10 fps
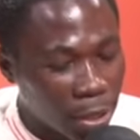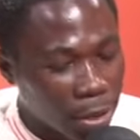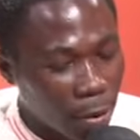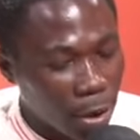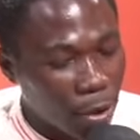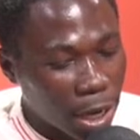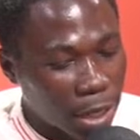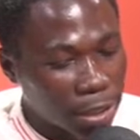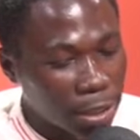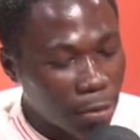Now I call
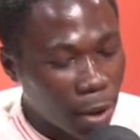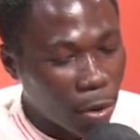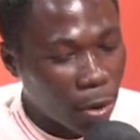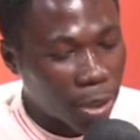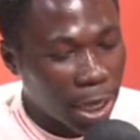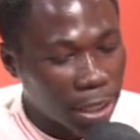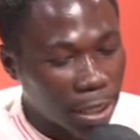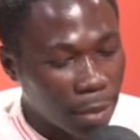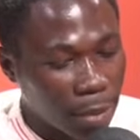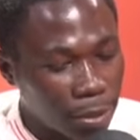canteen, I call order near
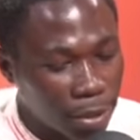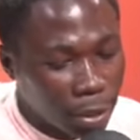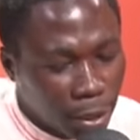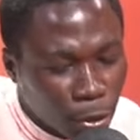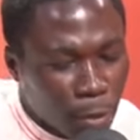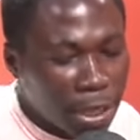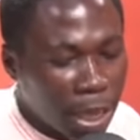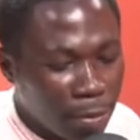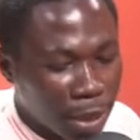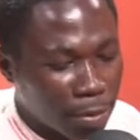my be. Nobody, I
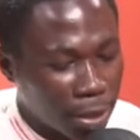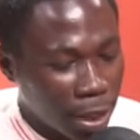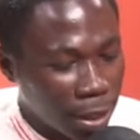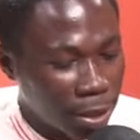bring me. Hey,